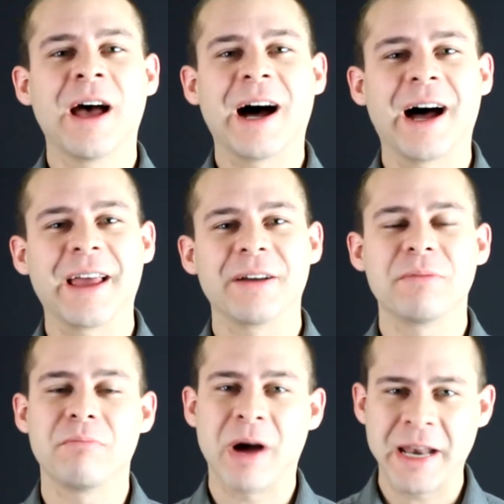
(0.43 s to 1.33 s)
Hi,
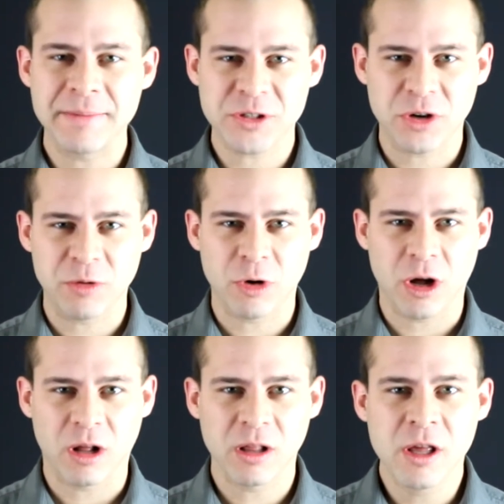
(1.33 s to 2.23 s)
my name's Cody
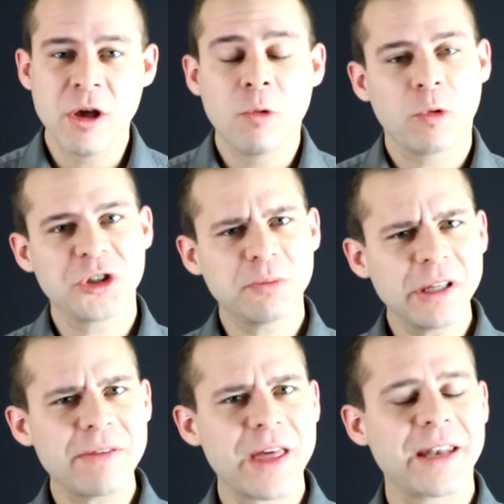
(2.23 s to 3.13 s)
Rall. Would you
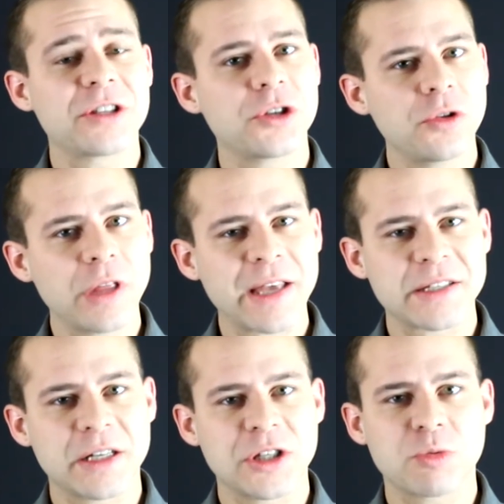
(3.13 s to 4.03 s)
believe that in
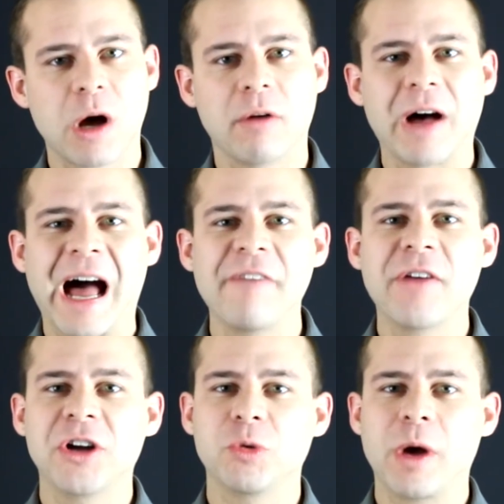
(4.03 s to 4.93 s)
2012 I
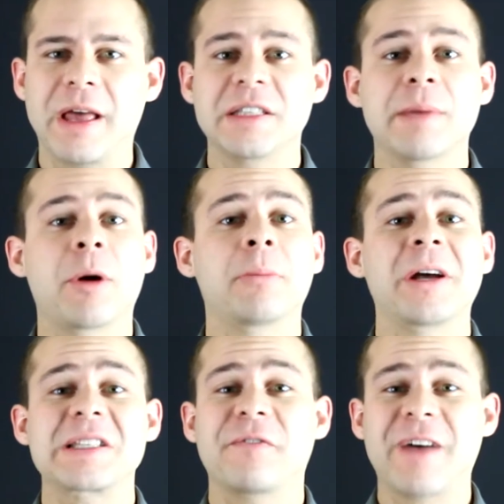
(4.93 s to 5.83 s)
found a way to
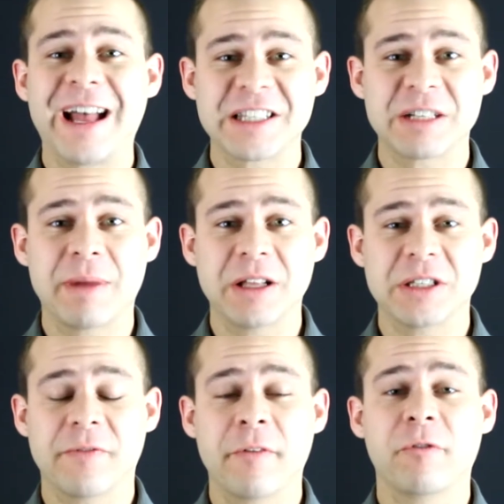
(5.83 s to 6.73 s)
memorize vast amounts
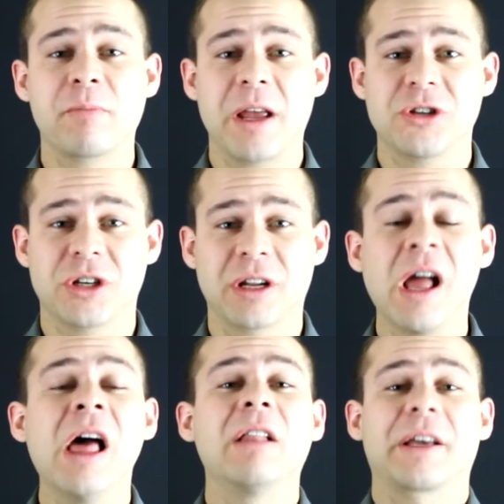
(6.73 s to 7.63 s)
of information
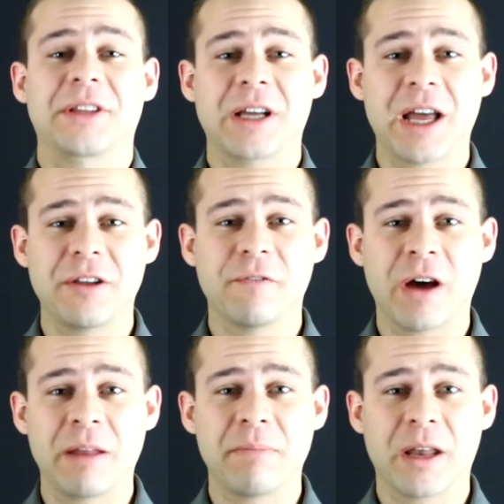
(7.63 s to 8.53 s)
like the kind you
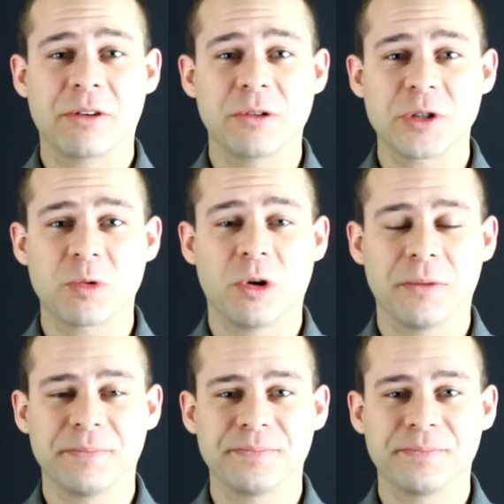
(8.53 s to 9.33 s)
find in medical school?